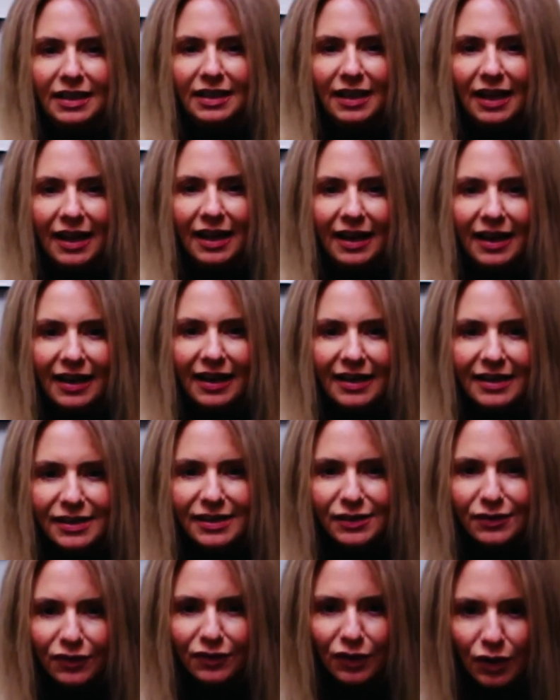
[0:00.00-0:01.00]

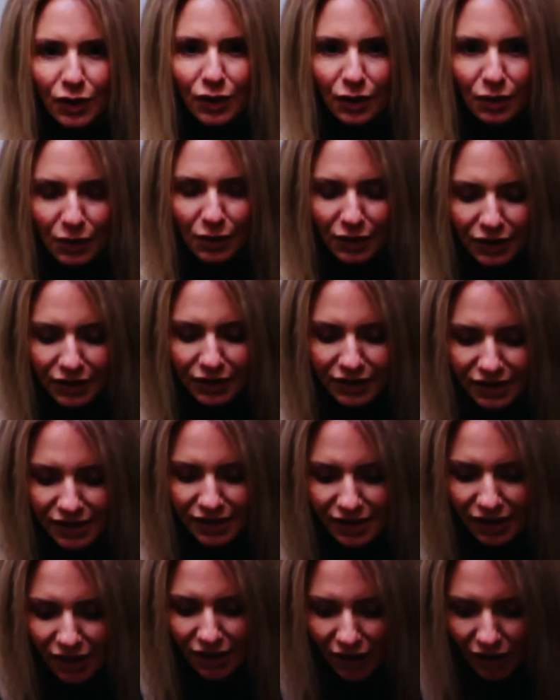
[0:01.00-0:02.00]
gaze
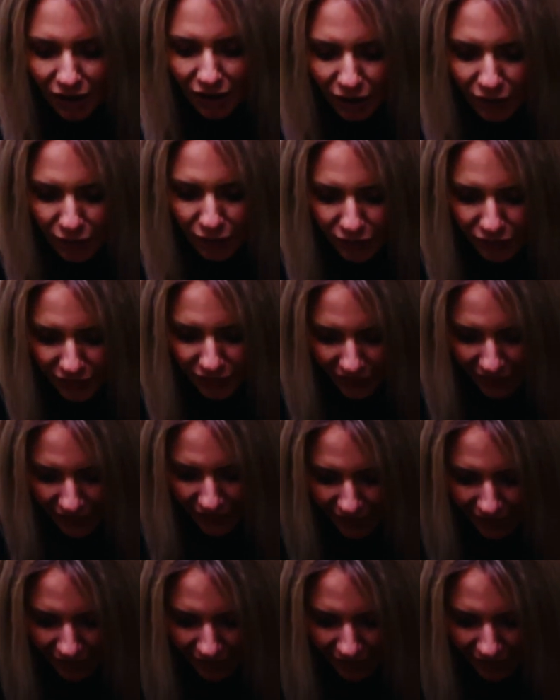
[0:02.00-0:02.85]
forwards over that